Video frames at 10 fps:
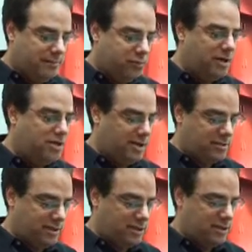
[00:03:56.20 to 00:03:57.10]

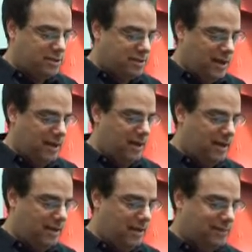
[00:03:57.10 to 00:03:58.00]
projects which
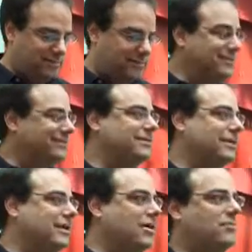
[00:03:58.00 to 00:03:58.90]

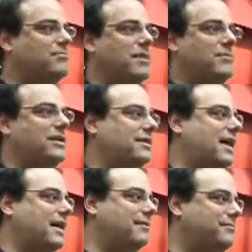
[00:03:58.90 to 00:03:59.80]
are maybe not
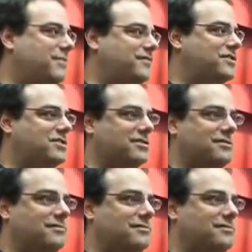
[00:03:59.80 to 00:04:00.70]
that beneficial
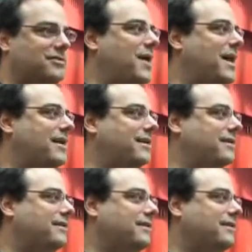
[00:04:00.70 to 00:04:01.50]
to humanity,